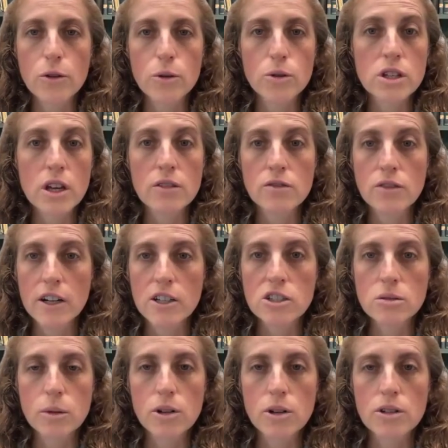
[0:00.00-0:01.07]
fruits and
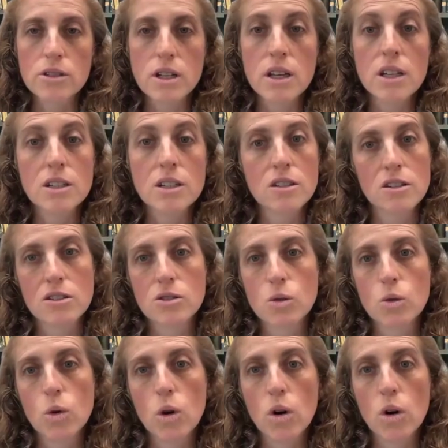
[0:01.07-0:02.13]
vegetables into the
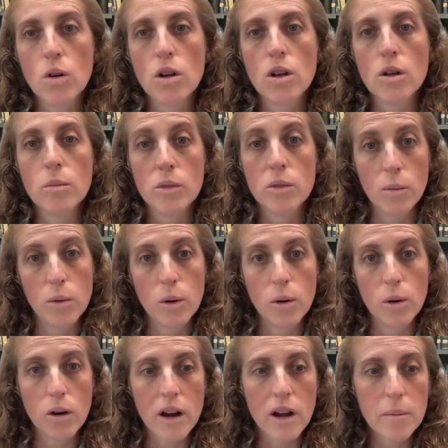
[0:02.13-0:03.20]
school meal
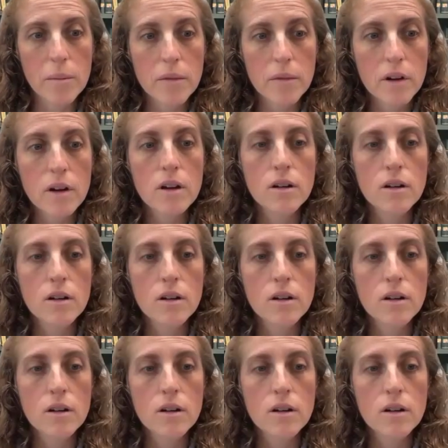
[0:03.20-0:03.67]
program?